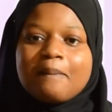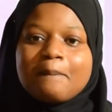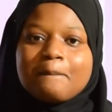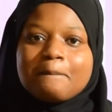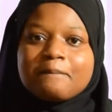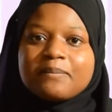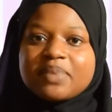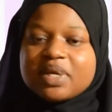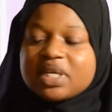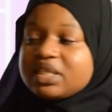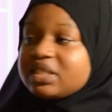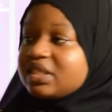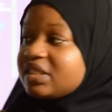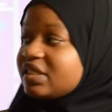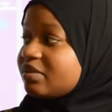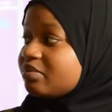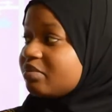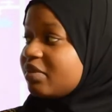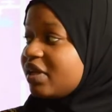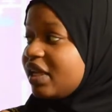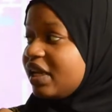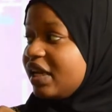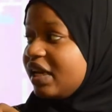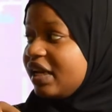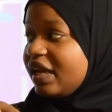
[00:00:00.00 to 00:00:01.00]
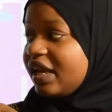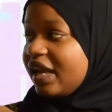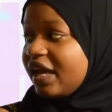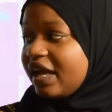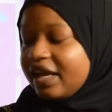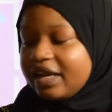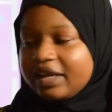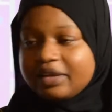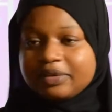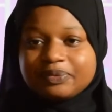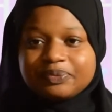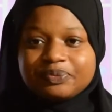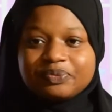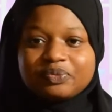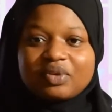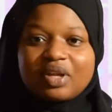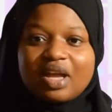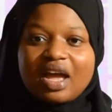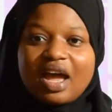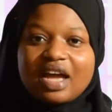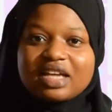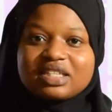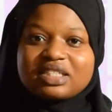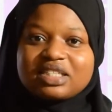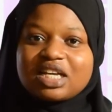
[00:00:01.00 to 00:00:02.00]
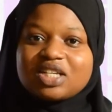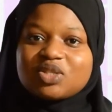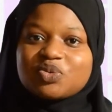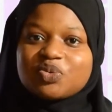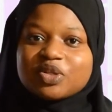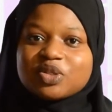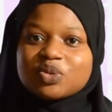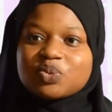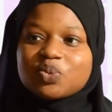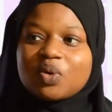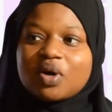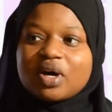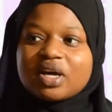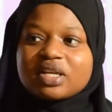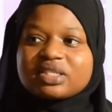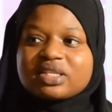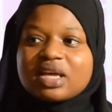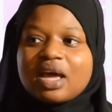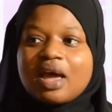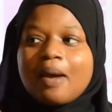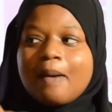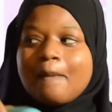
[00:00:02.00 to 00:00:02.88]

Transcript: Bismillah. I start with what?